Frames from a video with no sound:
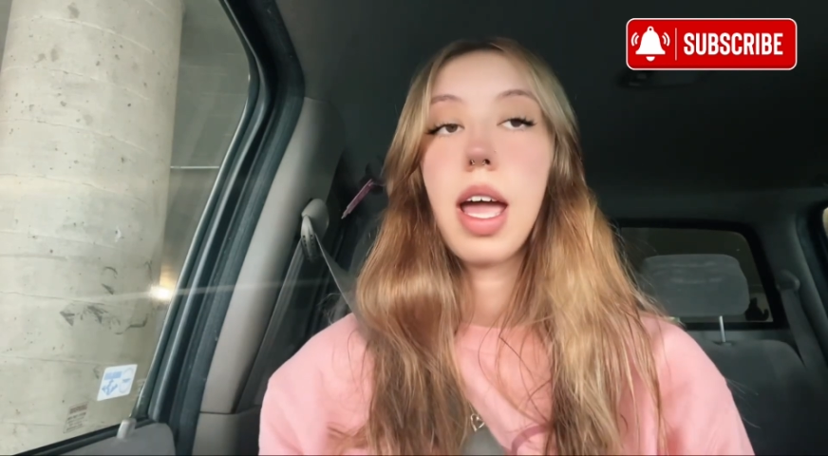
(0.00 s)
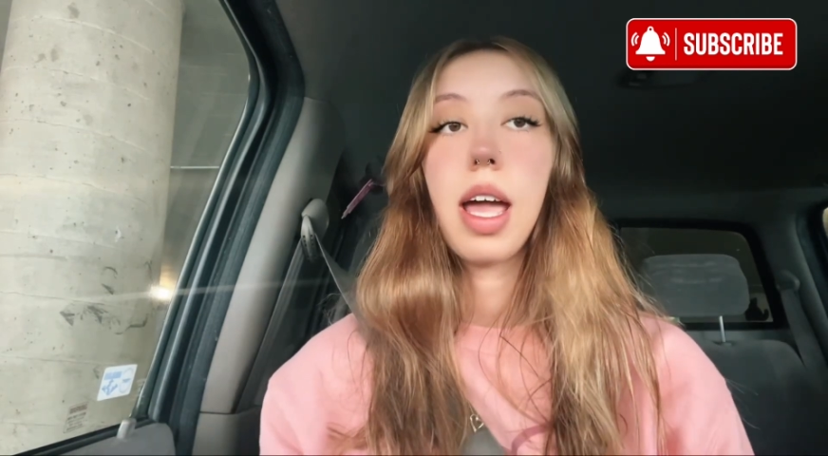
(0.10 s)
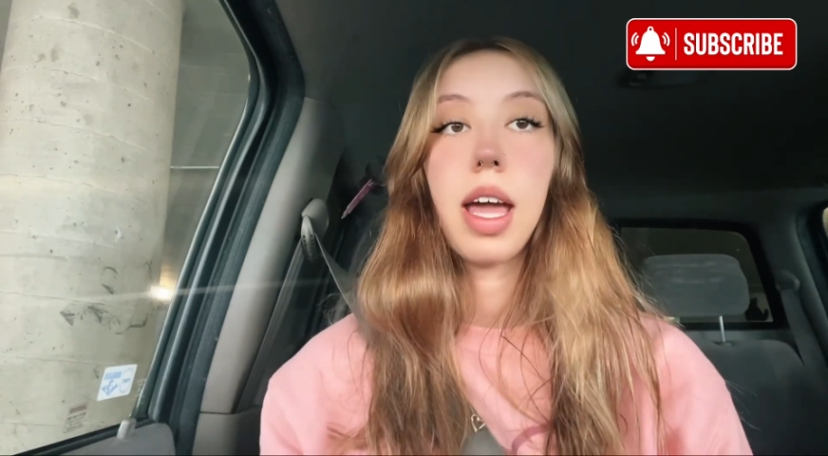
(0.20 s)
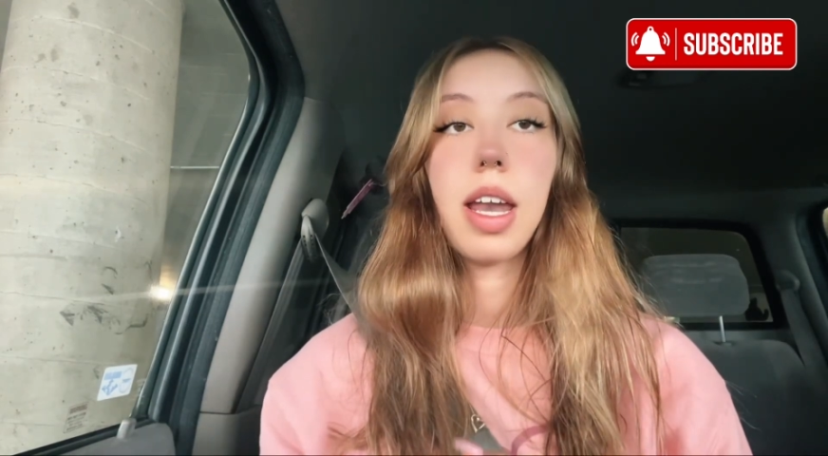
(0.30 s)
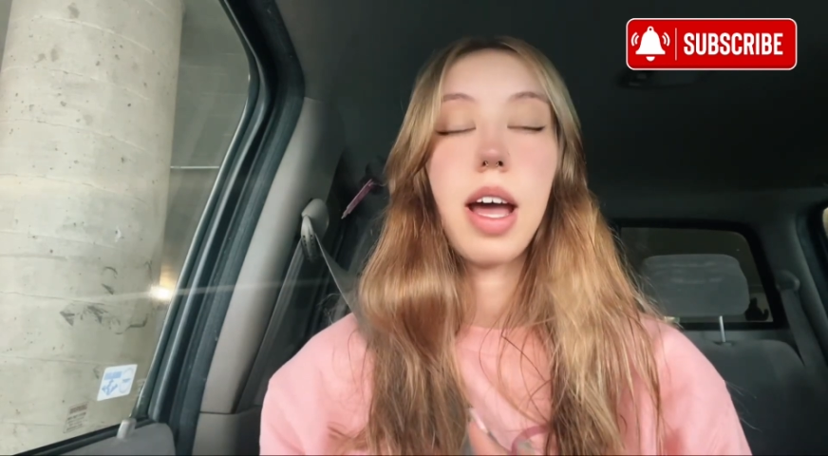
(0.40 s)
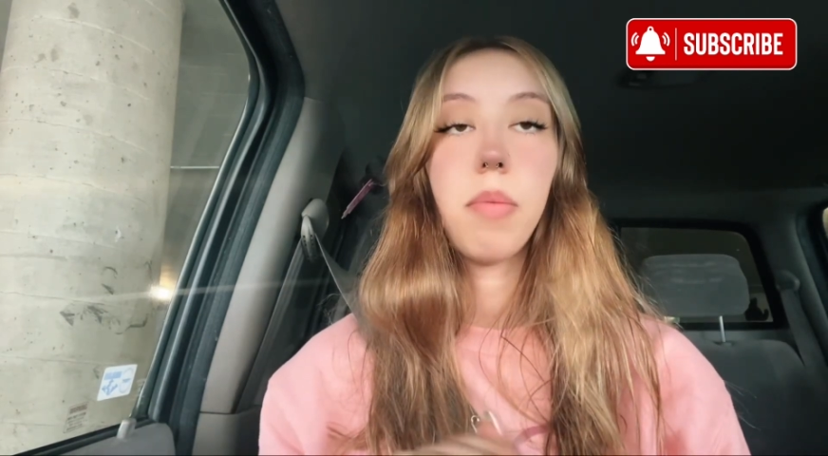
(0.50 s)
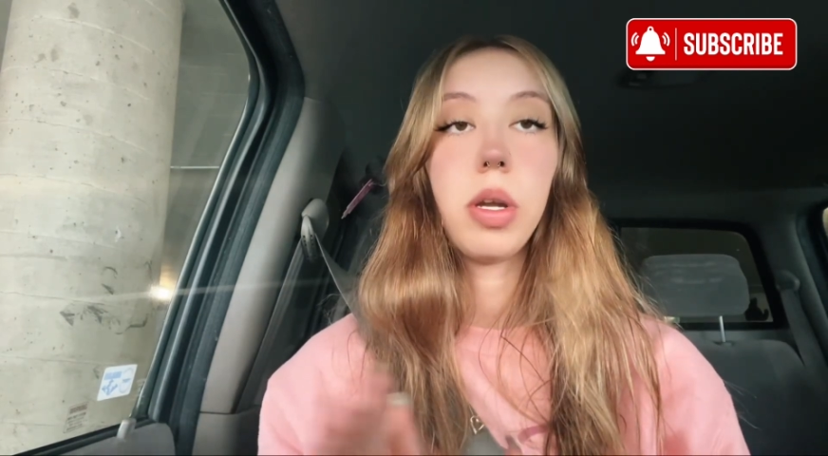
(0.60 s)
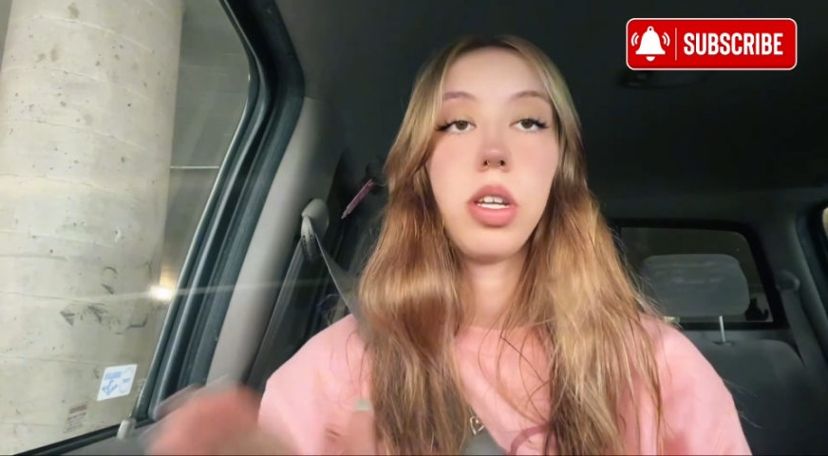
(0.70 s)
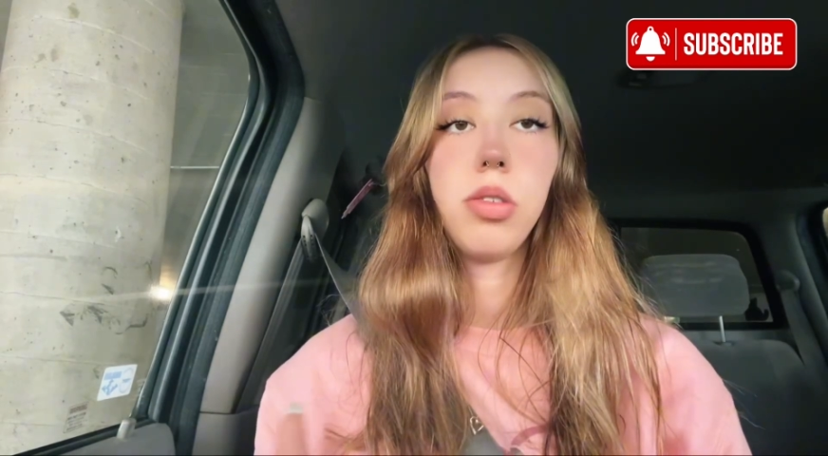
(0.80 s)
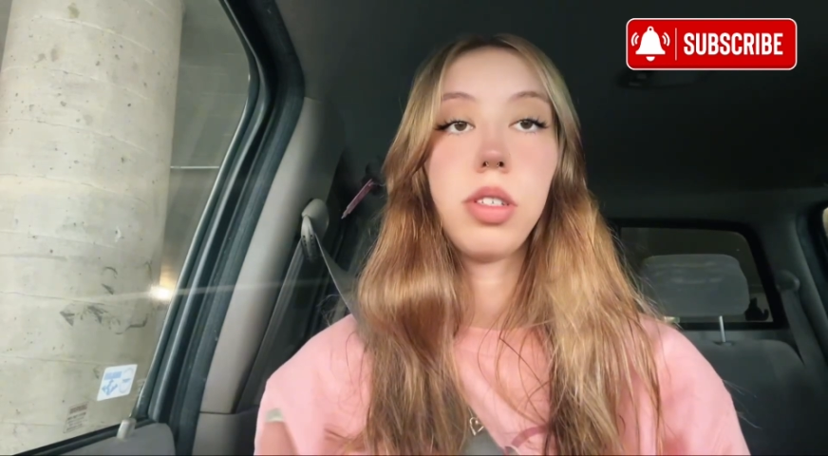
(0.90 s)
And I've
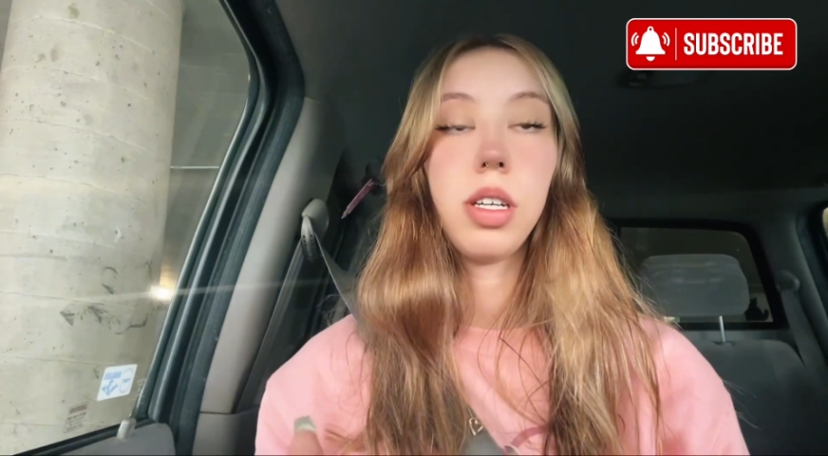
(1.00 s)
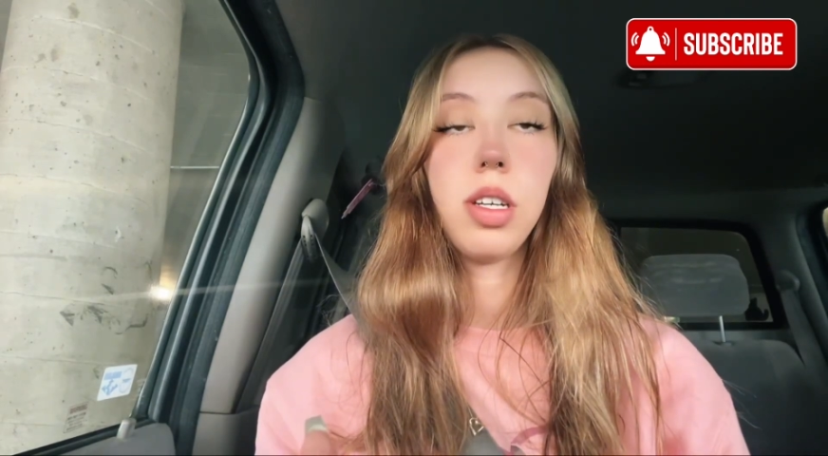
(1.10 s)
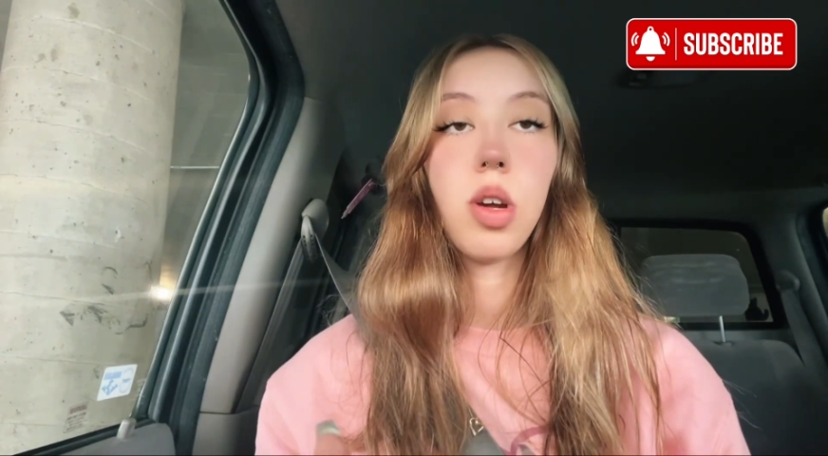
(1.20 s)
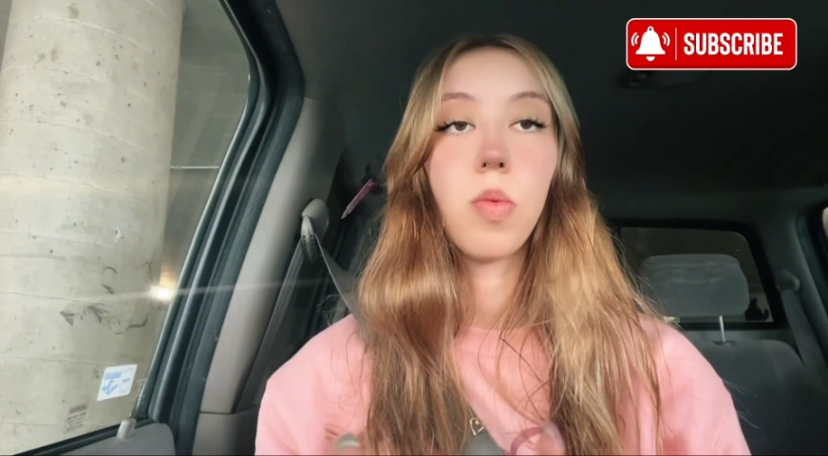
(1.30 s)
been using